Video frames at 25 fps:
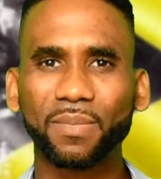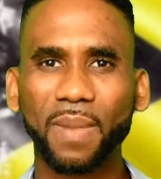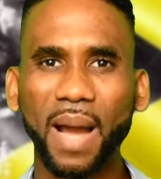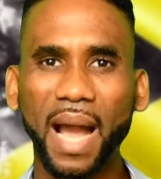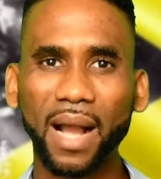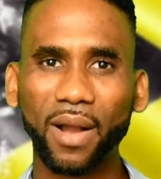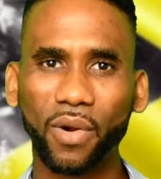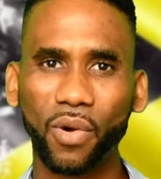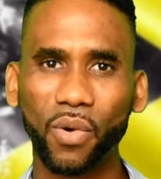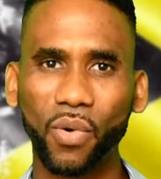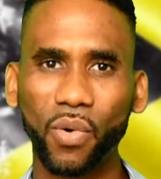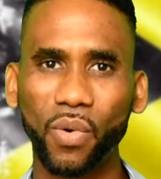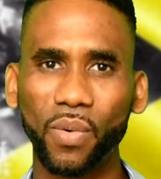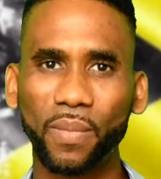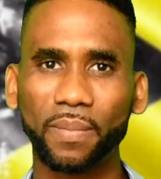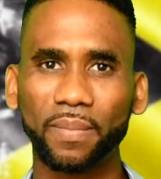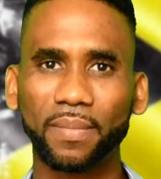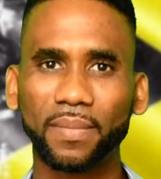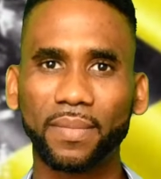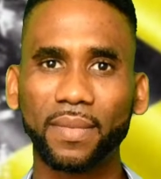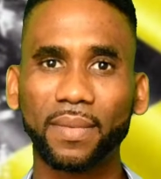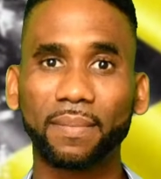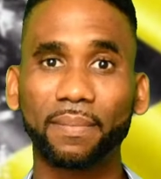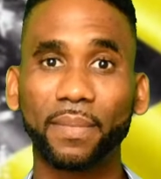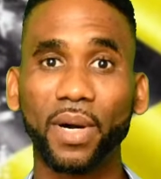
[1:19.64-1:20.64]
back home,
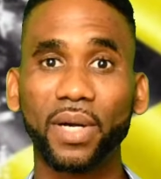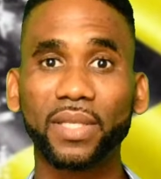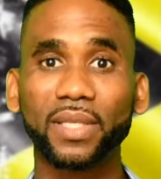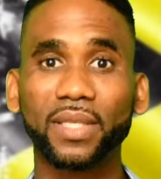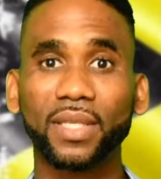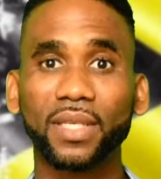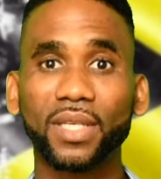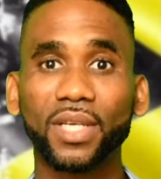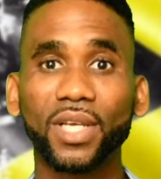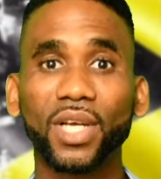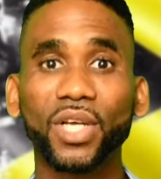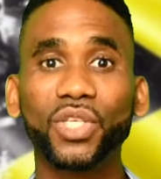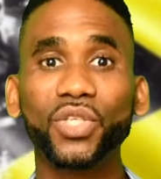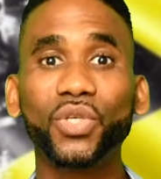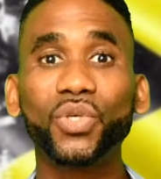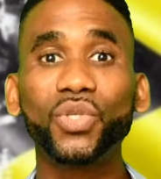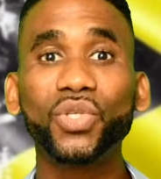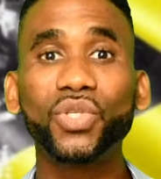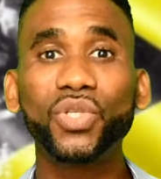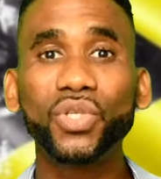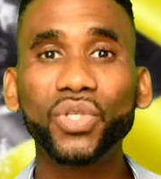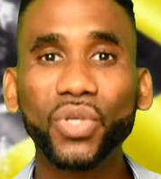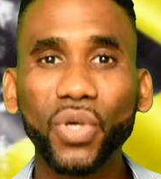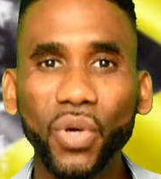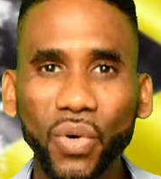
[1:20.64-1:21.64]
but
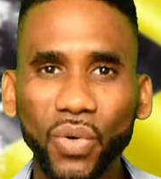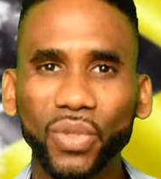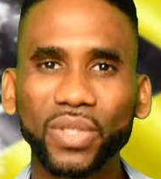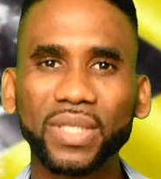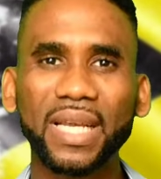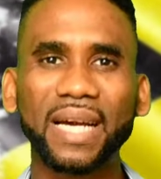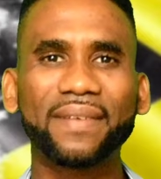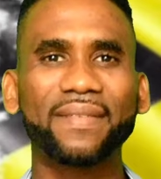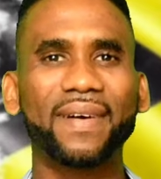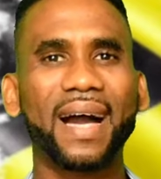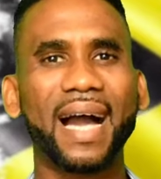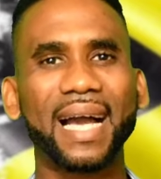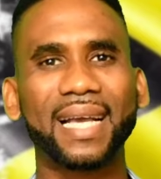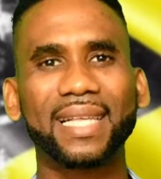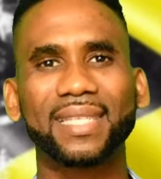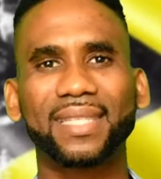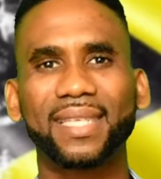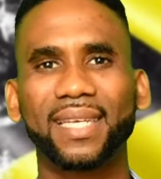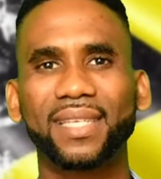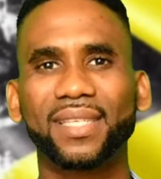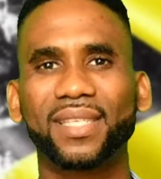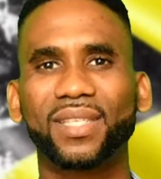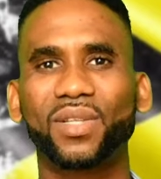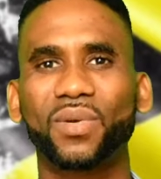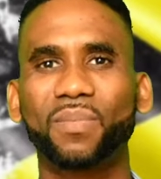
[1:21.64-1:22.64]
you don't have
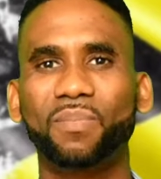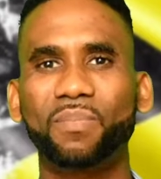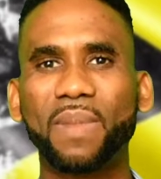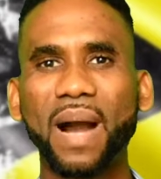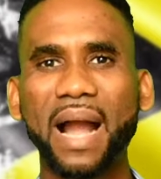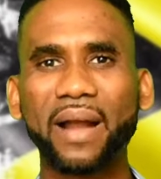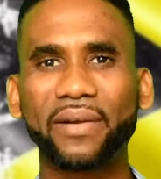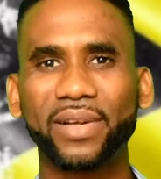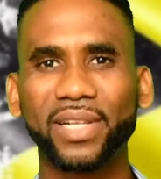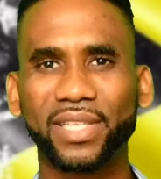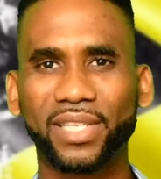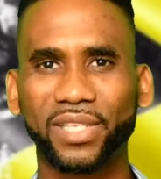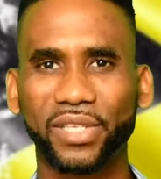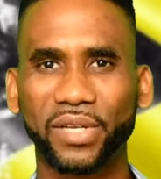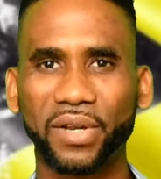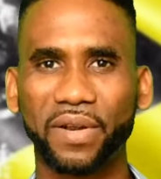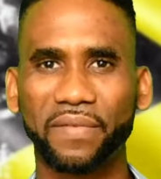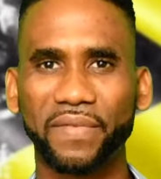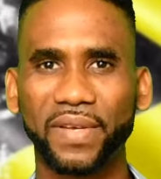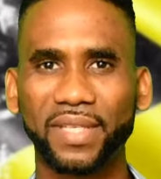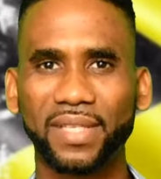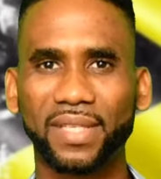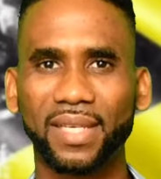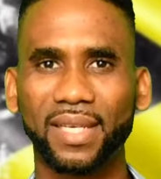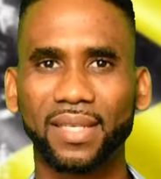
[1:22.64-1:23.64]
access to barrel
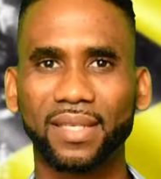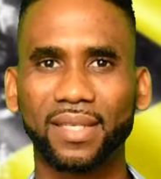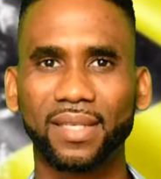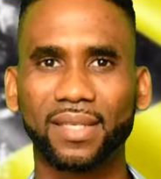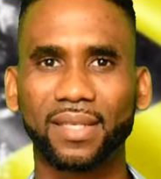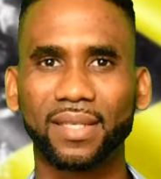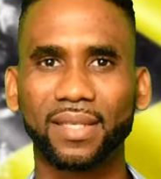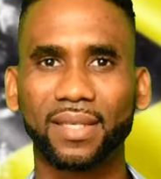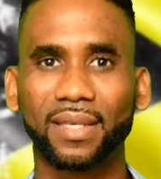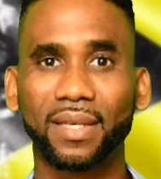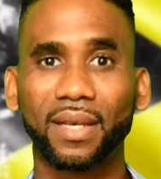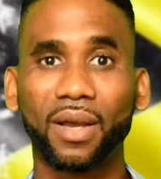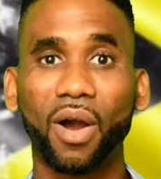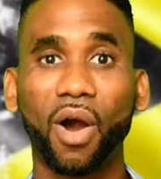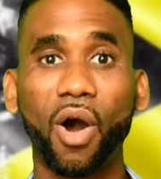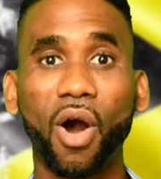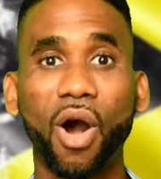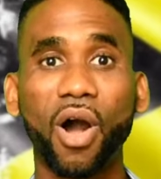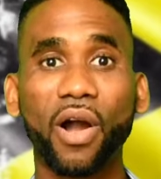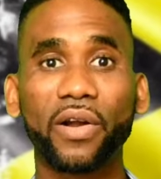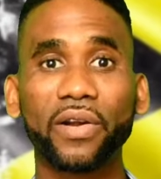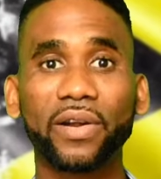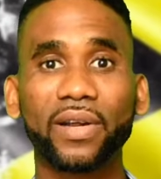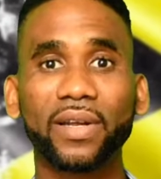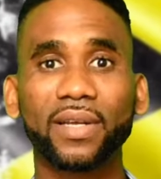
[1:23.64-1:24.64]
services,
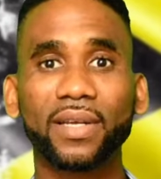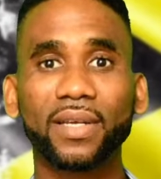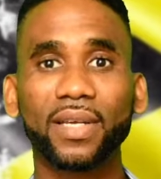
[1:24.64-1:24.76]
or